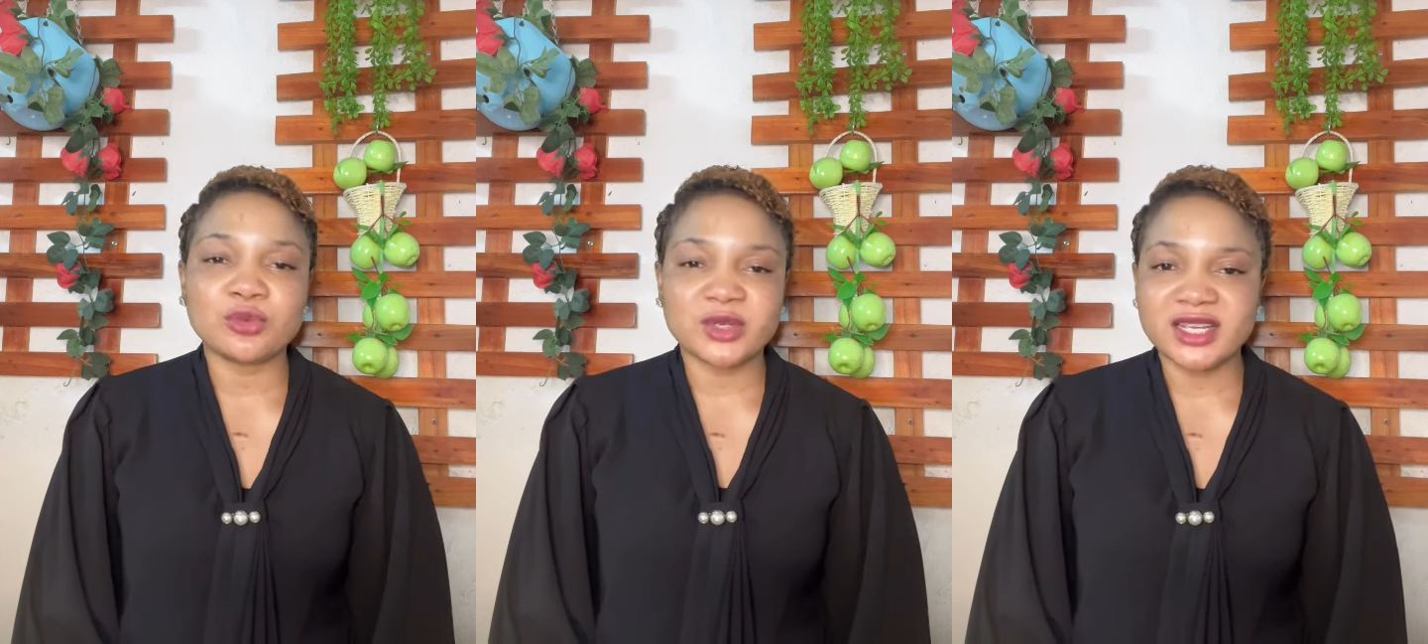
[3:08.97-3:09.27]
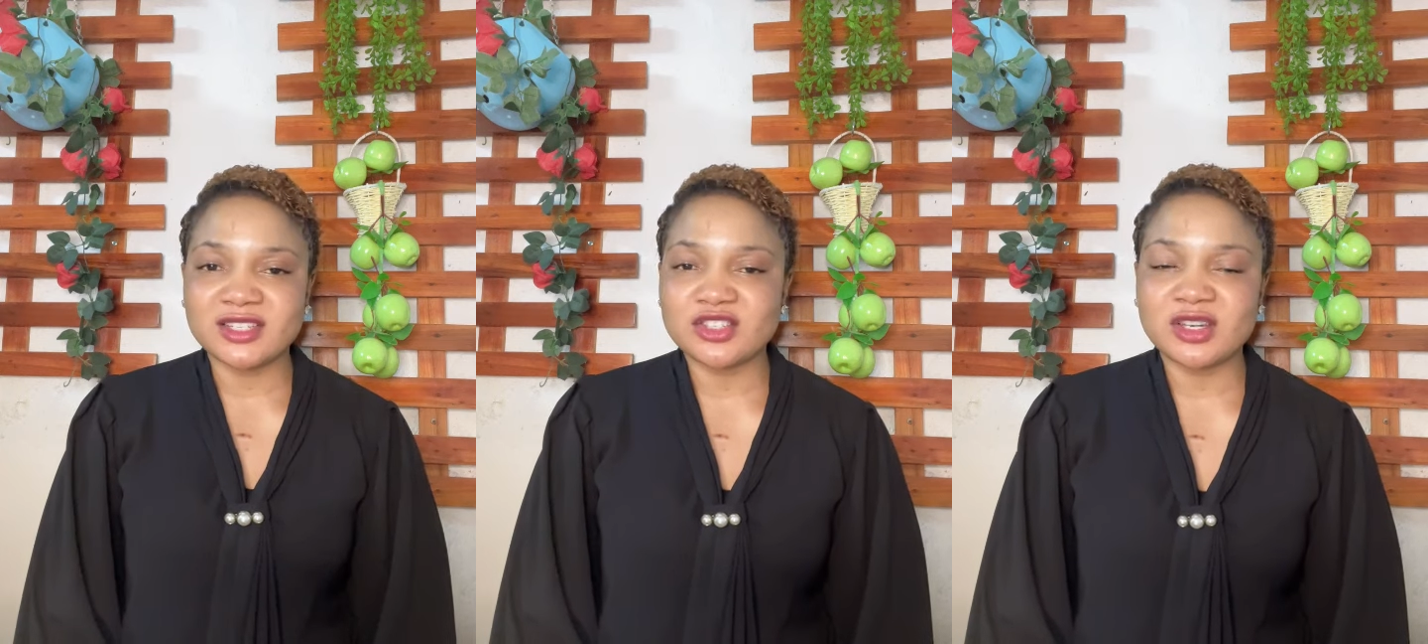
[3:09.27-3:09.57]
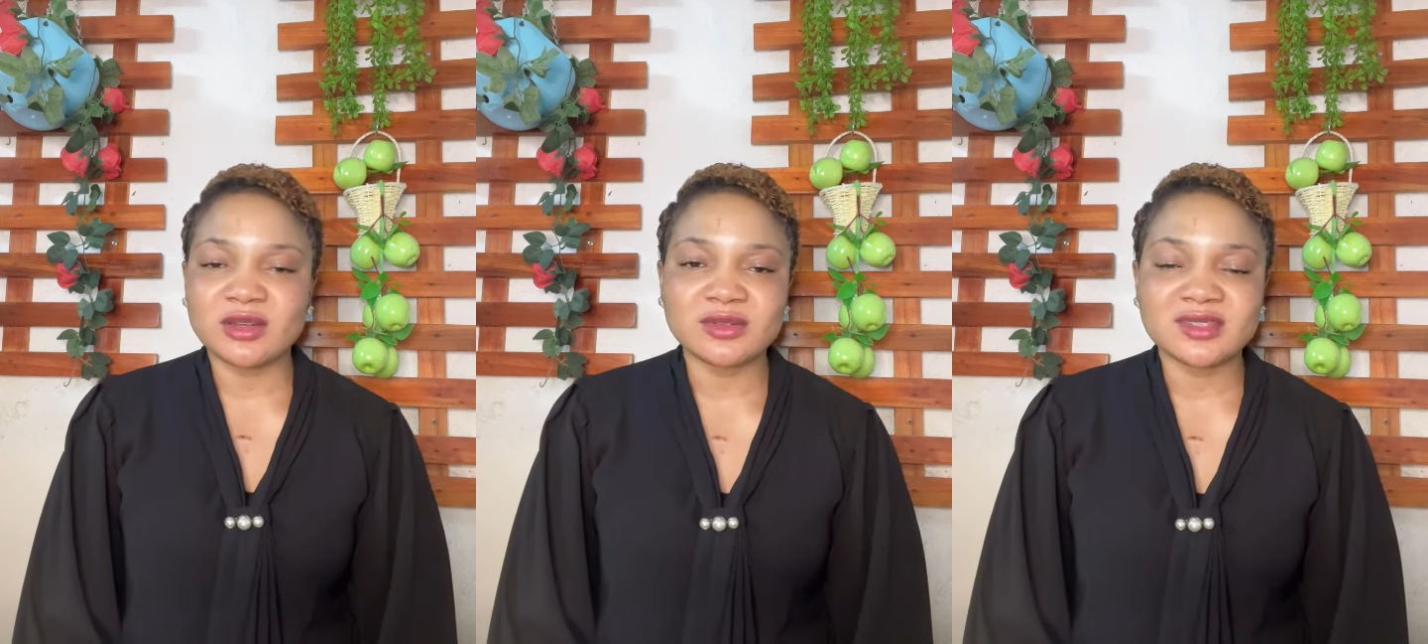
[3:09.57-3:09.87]
with
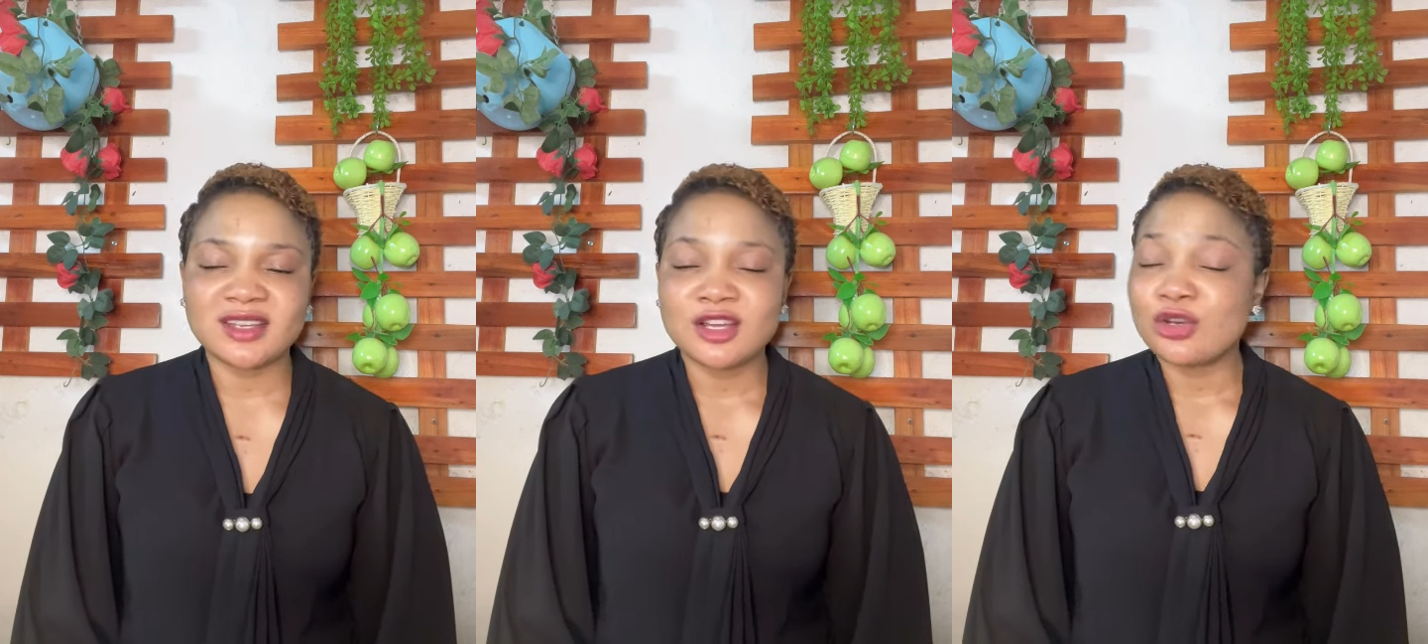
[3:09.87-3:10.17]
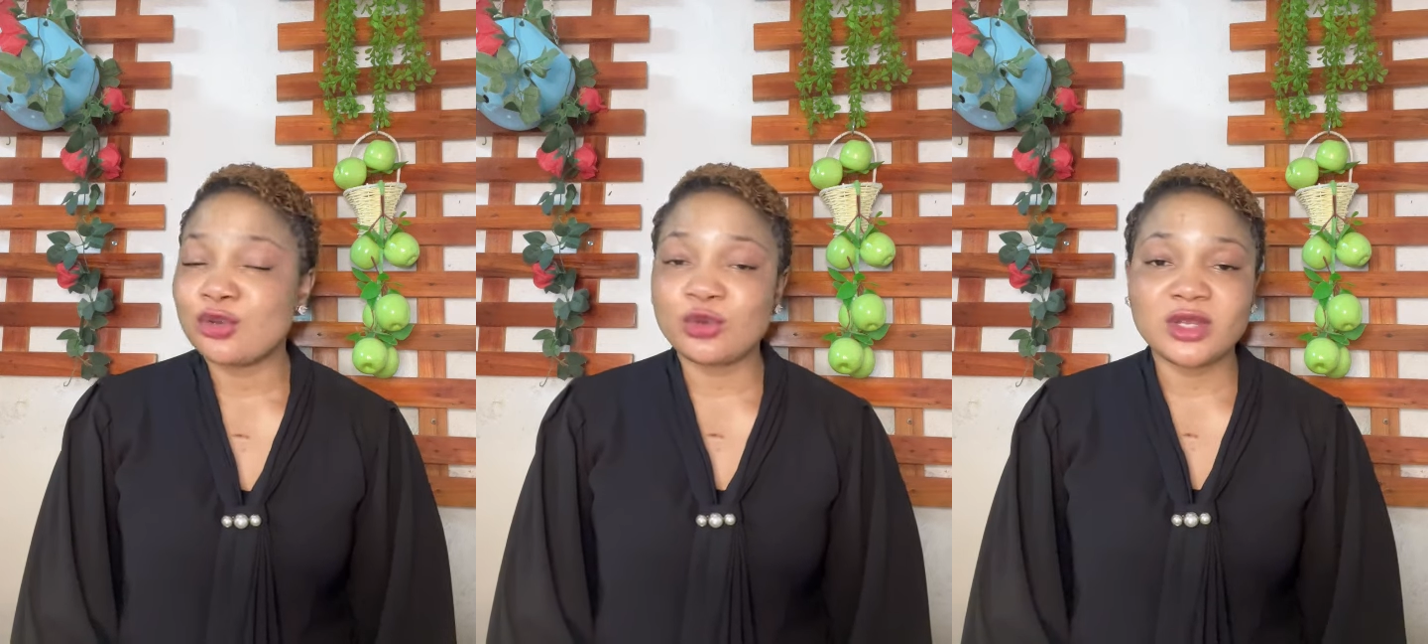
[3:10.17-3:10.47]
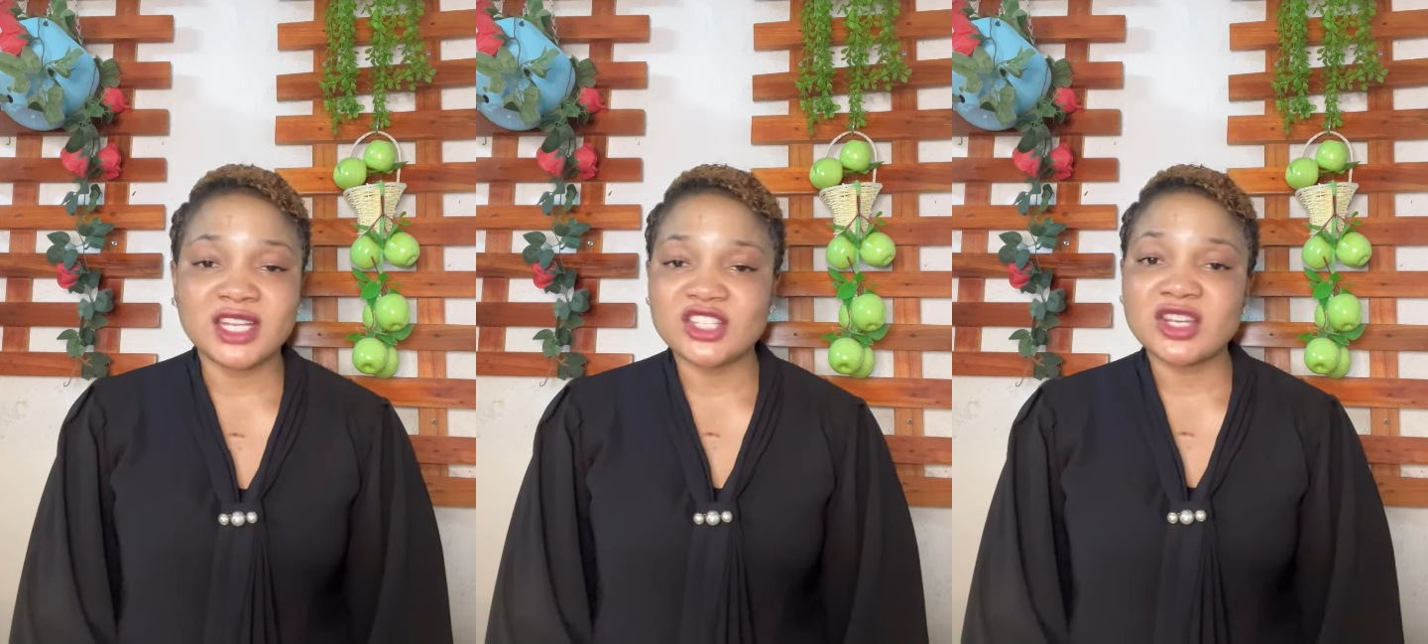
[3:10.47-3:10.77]
angels. No
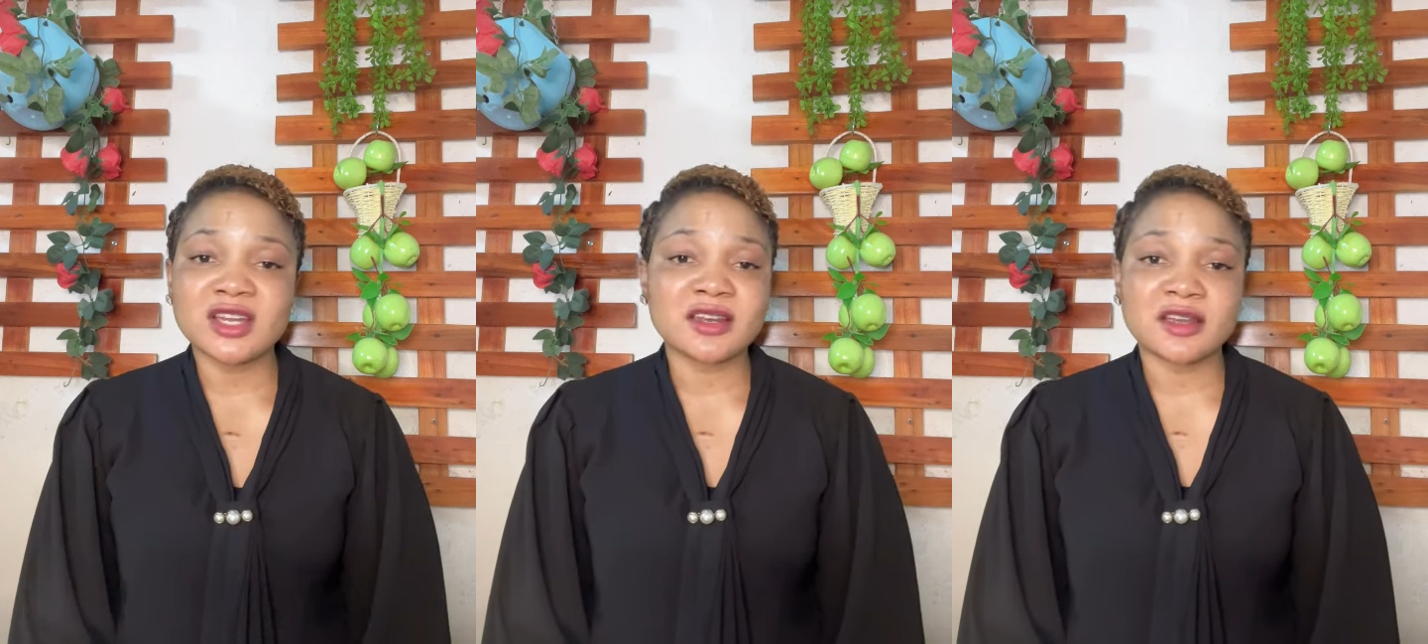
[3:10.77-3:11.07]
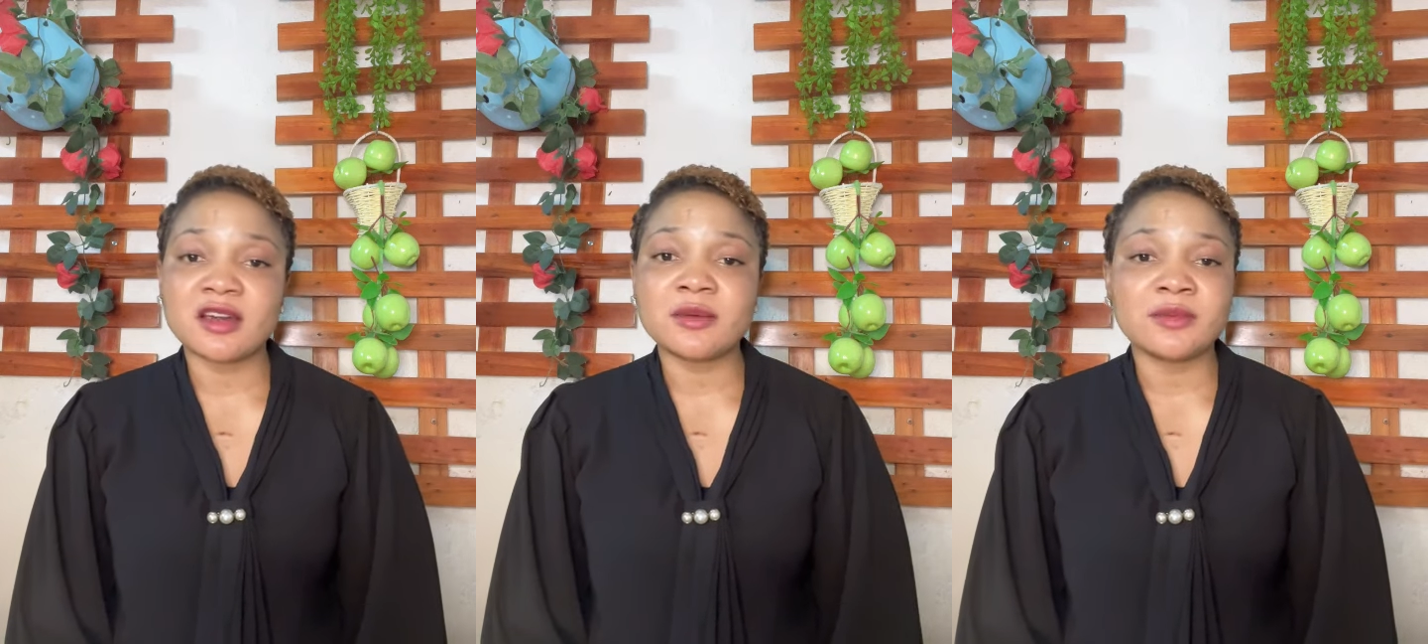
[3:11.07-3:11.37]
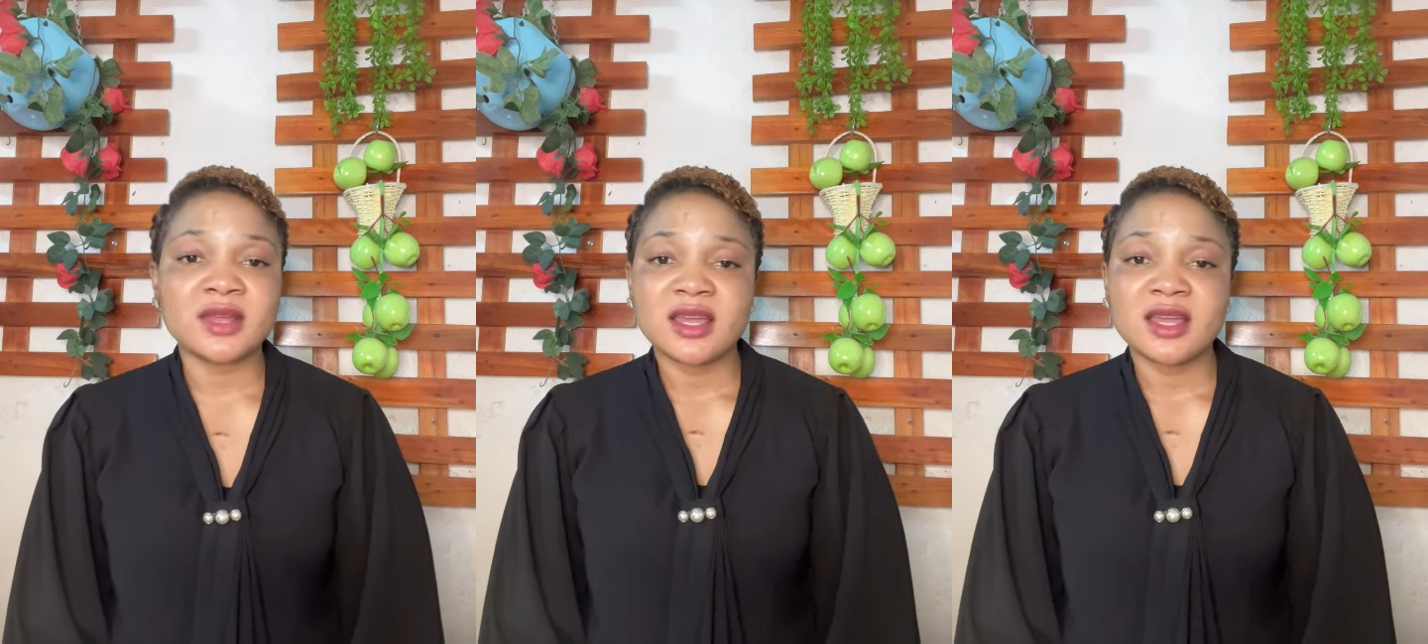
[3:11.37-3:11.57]
danger can come,